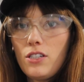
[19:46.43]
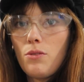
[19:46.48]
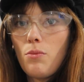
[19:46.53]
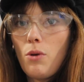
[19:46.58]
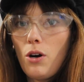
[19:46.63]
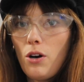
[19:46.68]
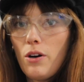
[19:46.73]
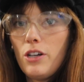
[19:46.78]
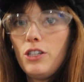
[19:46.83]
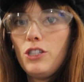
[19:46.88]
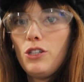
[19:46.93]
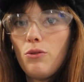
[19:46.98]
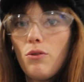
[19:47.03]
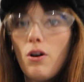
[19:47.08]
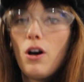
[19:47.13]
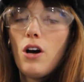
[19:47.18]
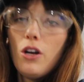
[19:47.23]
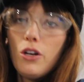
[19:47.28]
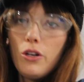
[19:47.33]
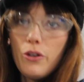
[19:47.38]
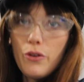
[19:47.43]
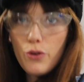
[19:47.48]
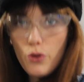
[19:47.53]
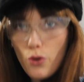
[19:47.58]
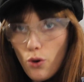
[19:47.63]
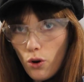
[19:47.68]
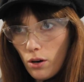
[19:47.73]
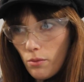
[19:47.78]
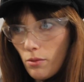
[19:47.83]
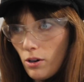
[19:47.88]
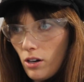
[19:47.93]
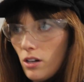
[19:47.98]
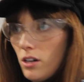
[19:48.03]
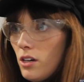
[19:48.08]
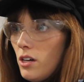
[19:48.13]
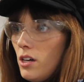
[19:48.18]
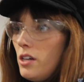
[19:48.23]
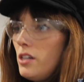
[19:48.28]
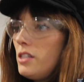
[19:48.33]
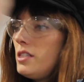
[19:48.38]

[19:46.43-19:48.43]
tomorrow and do normal